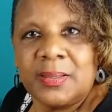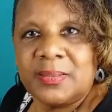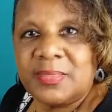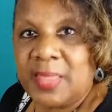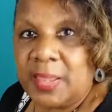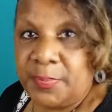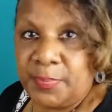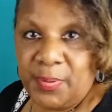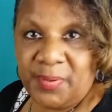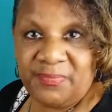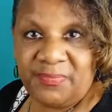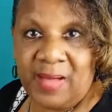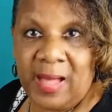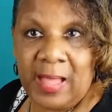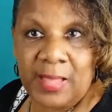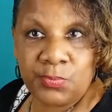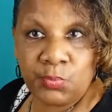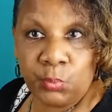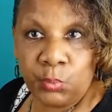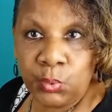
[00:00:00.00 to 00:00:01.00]
They
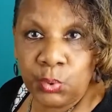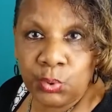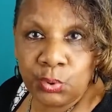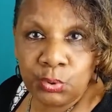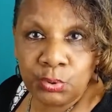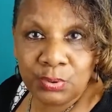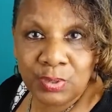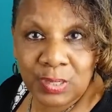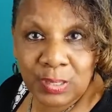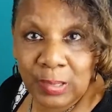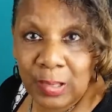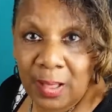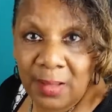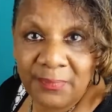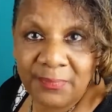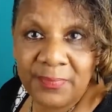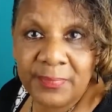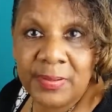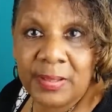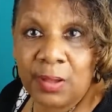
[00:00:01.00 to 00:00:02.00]
provide wool
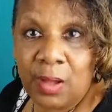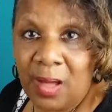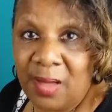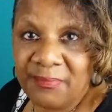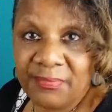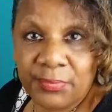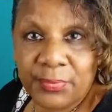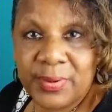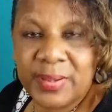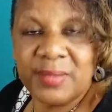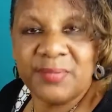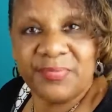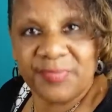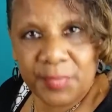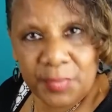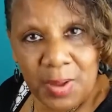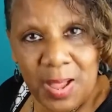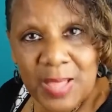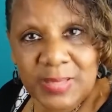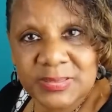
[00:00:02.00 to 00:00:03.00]
covering
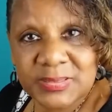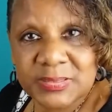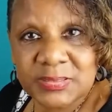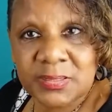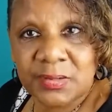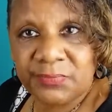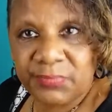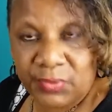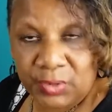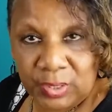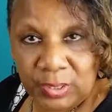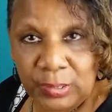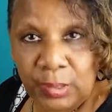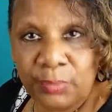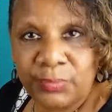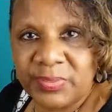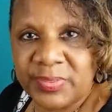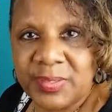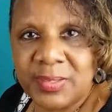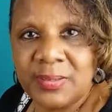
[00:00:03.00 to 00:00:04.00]
for us, for
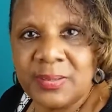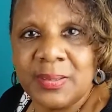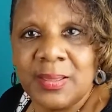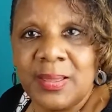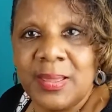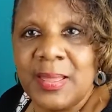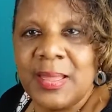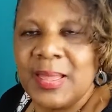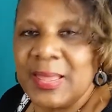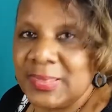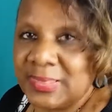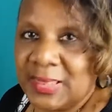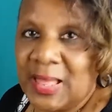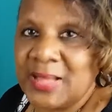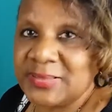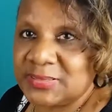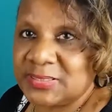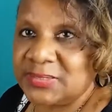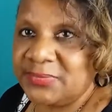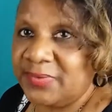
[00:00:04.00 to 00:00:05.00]
clothing, and
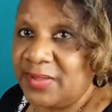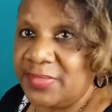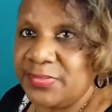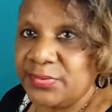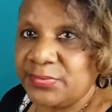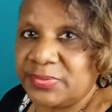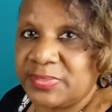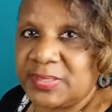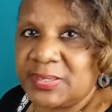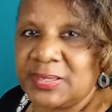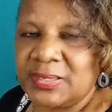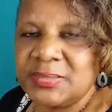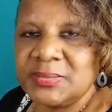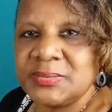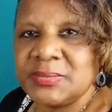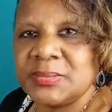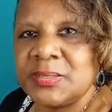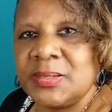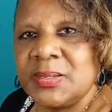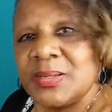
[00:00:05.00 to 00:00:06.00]
lots of other
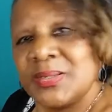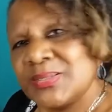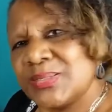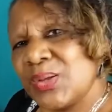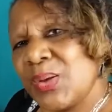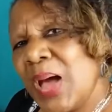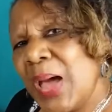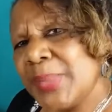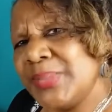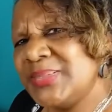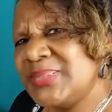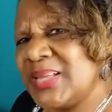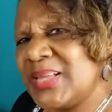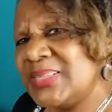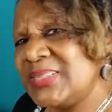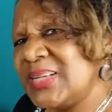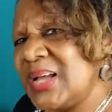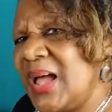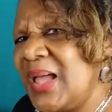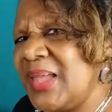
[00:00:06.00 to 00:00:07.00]
things. So, how does
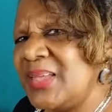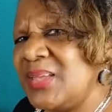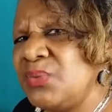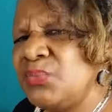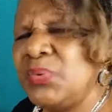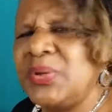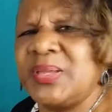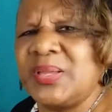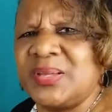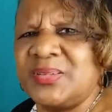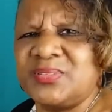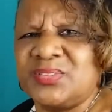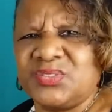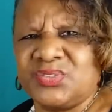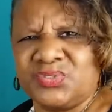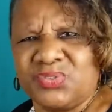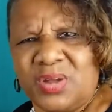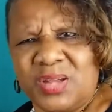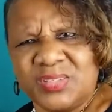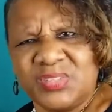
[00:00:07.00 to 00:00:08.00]
that tie in with
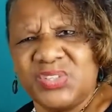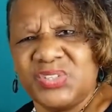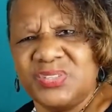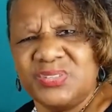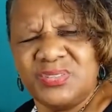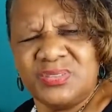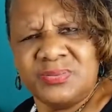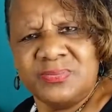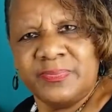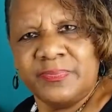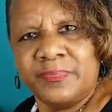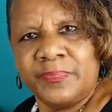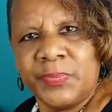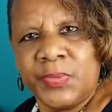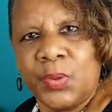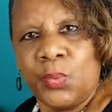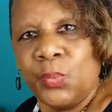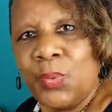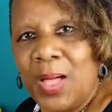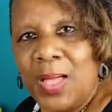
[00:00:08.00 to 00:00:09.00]
construction?
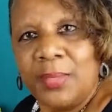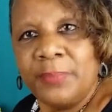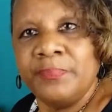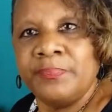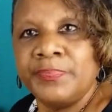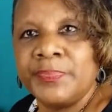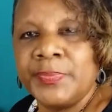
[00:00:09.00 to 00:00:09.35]
Well,